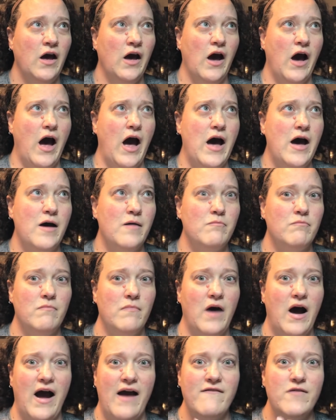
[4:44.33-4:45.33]
I
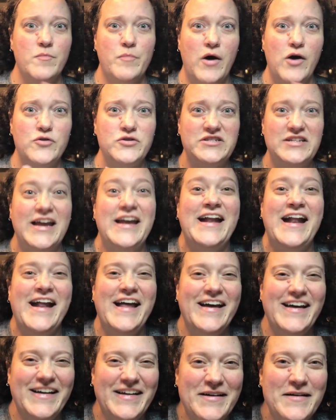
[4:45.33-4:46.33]
haven't posted
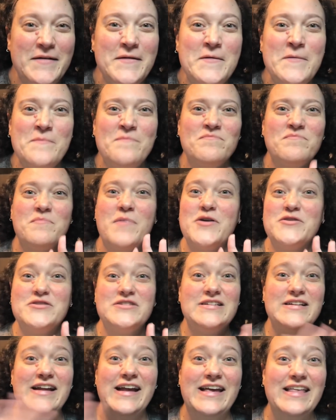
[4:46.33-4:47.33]

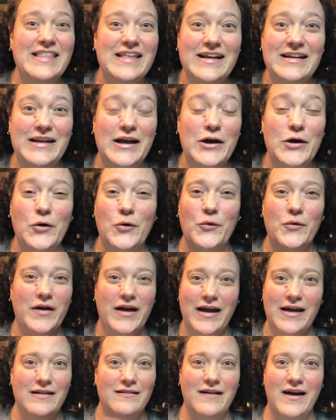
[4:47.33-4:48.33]
anything new
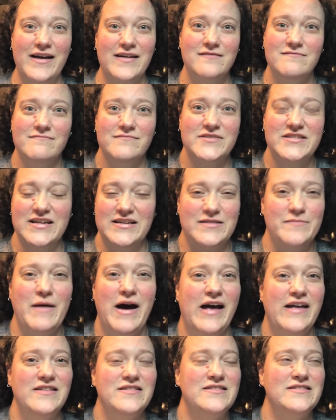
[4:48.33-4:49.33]
in like 6
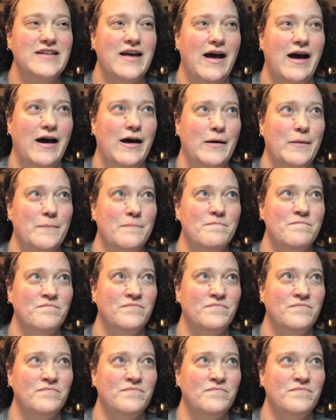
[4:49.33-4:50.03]
months, and